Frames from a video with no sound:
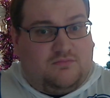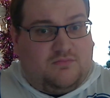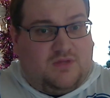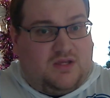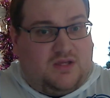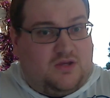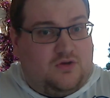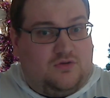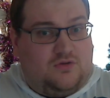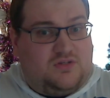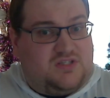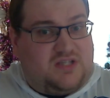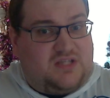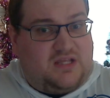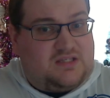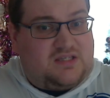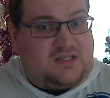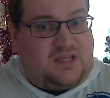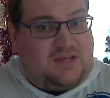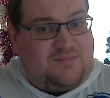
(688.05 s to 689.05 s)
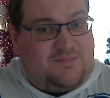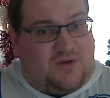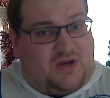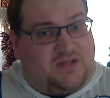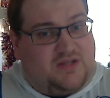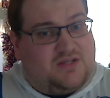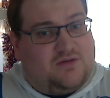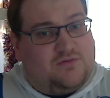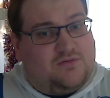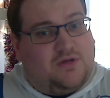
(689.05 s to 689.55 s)
it could stay the same,
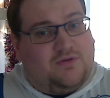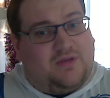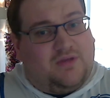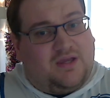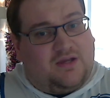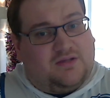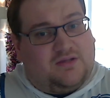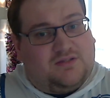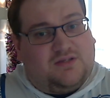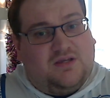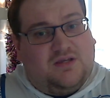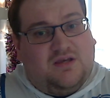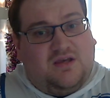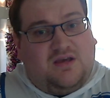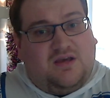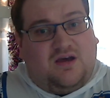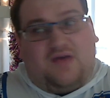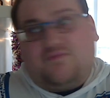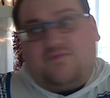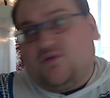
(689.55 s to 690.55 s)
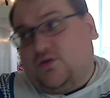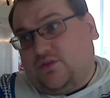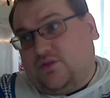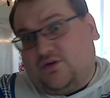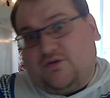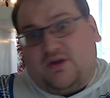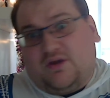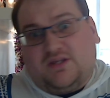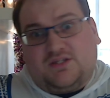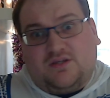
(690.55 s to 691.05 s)
I don't know yet, because I haven't got the
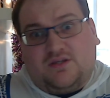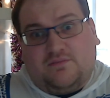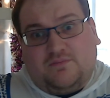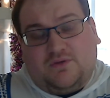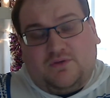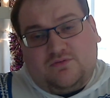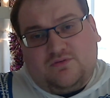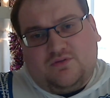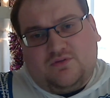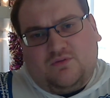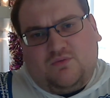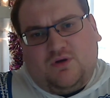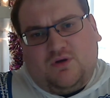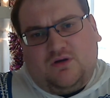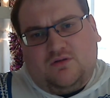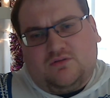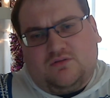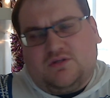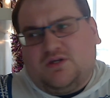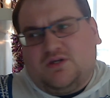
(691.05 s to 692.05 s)
greatest computer in the world